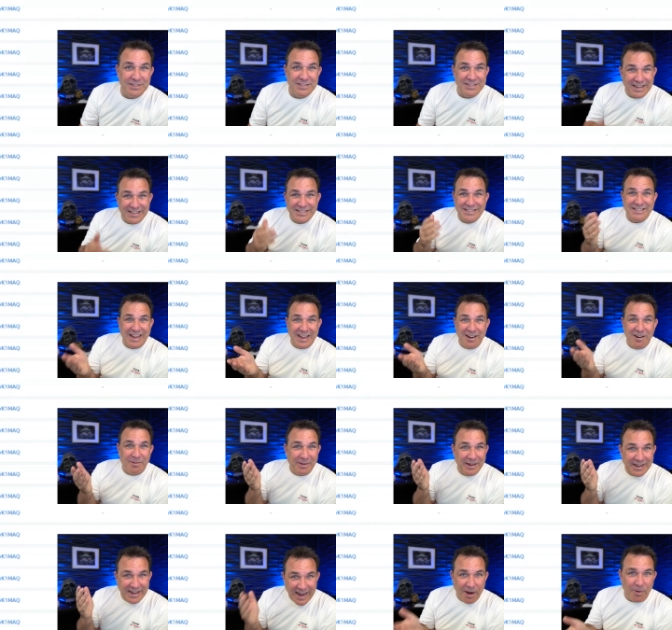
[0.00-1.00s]
It's not staying on
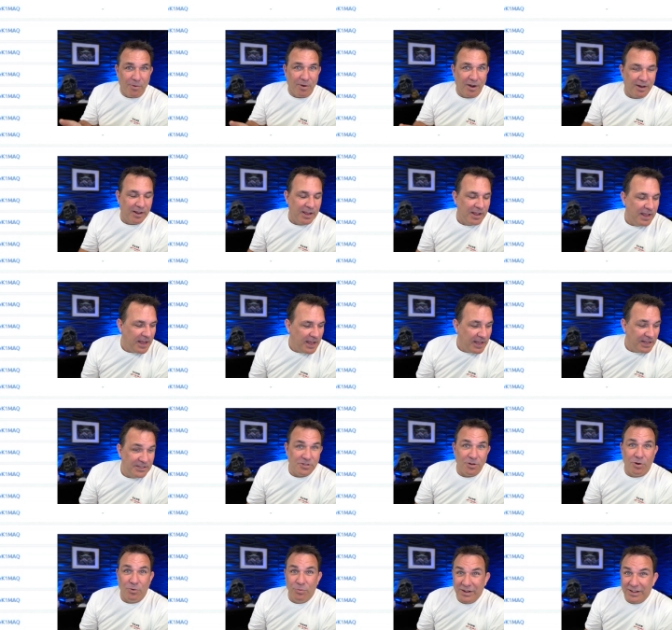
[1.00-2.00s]
my network.
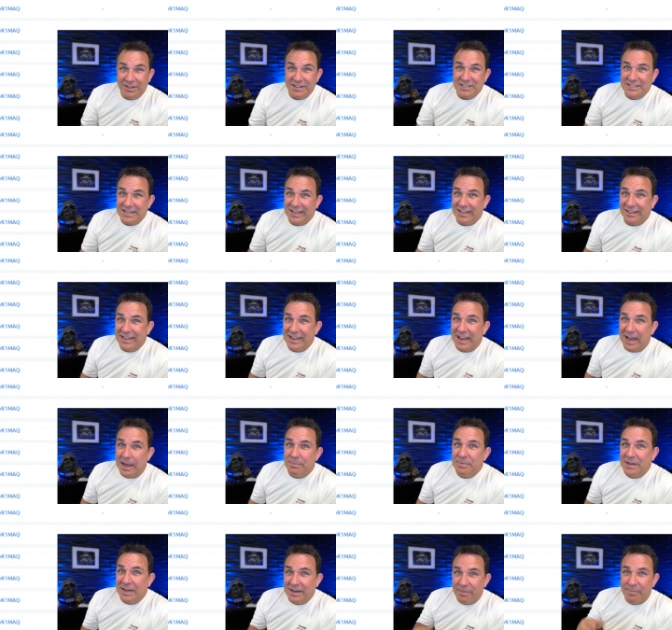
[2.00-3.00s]
So realistically,
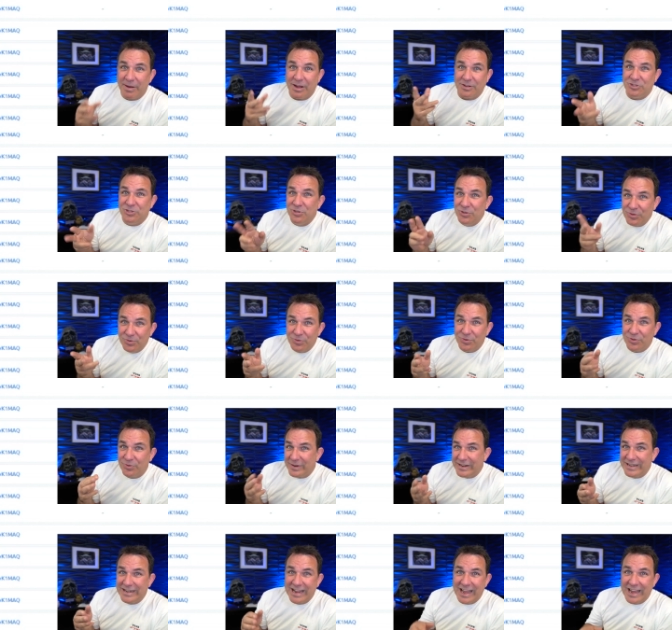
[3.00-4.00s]
I'm getting about two,
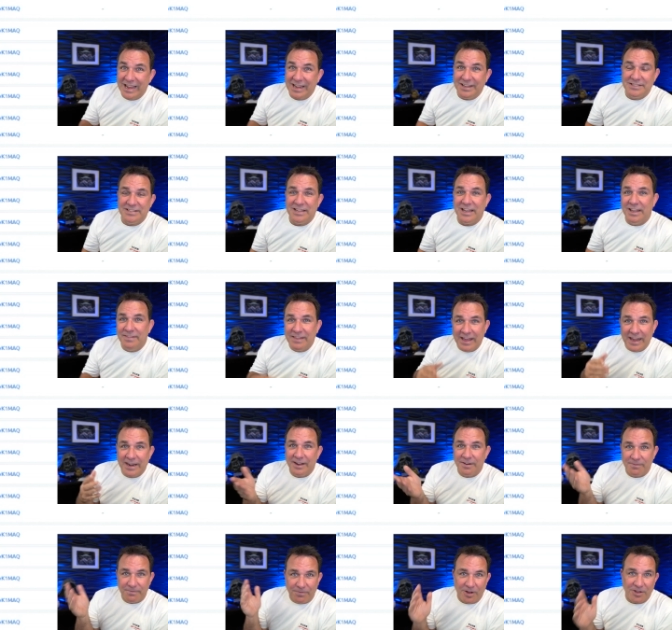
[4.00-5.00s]
three days, and then
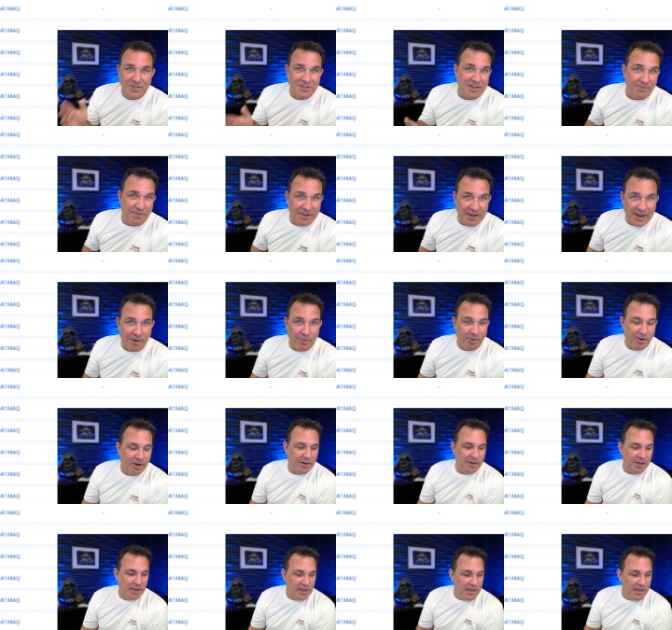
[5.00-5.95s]
it falls off the network.